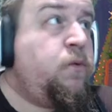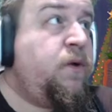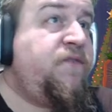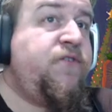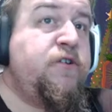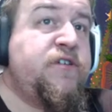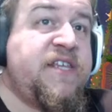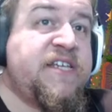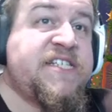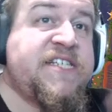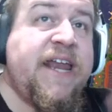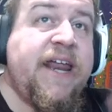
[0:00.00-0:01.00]
We've used the
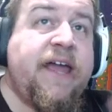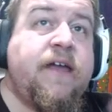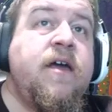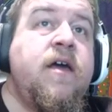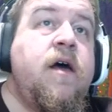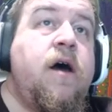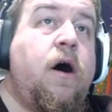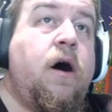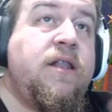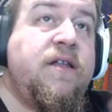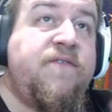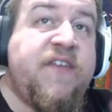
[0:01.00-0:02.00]
setting.
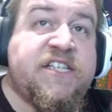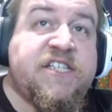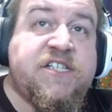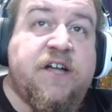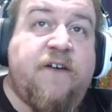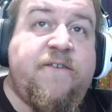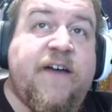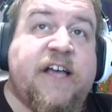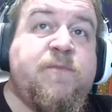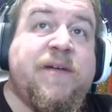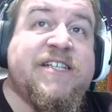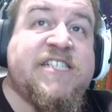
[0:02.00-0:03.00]
All of this stuff
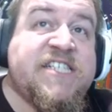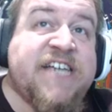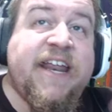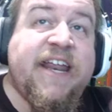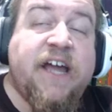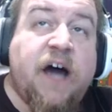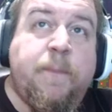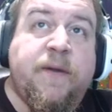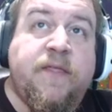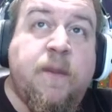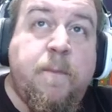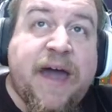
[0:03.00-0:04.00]
has been setting up
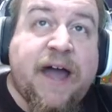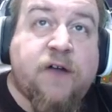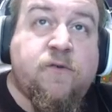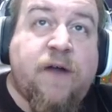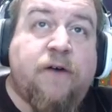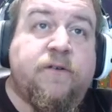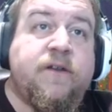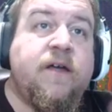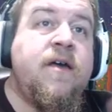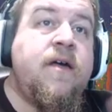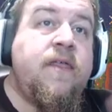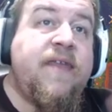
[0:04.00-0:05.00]
in the background
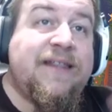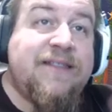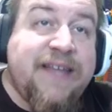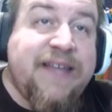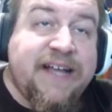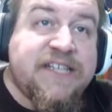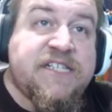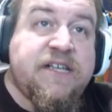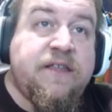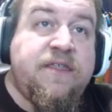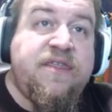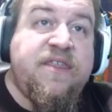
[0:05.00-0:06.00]
that leads
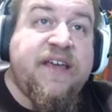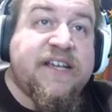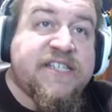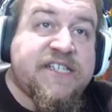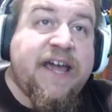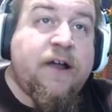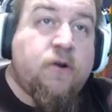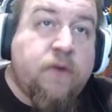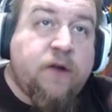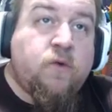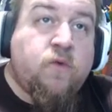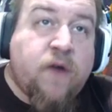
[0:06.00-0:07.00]
to this
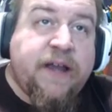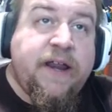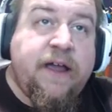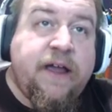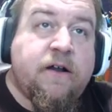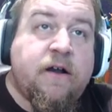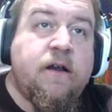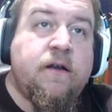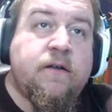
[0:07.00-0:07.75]
area right here.